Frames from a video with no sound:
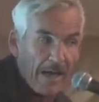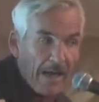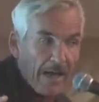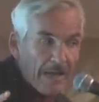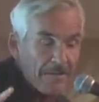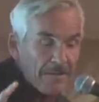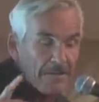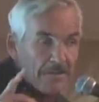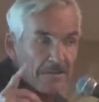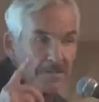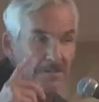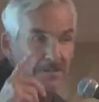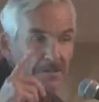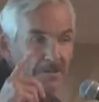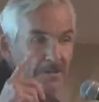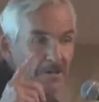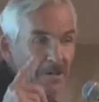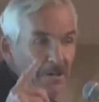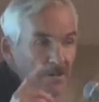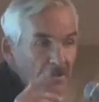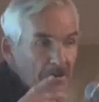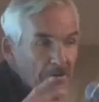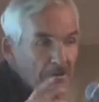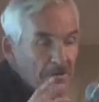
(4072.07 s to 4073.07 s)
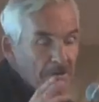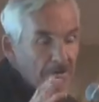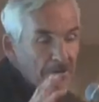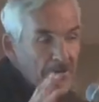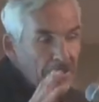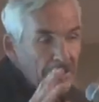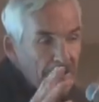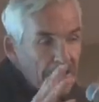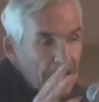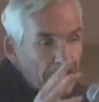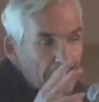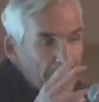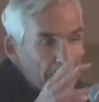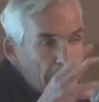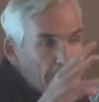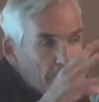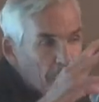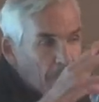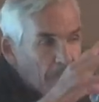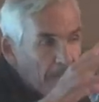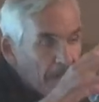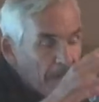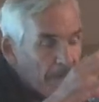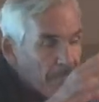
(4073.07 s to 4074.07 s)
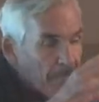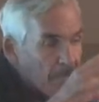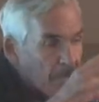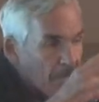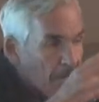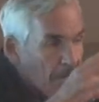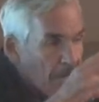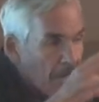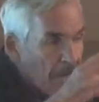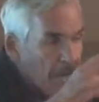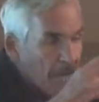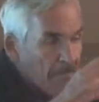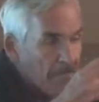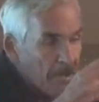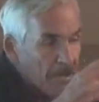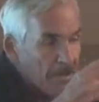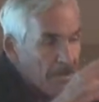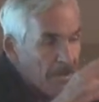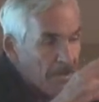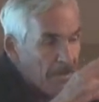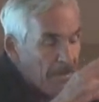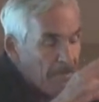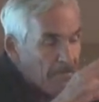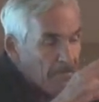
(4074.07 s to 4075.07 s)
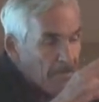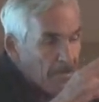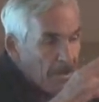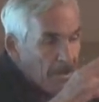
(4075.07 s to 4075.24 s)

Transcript: And this is another thing we have in common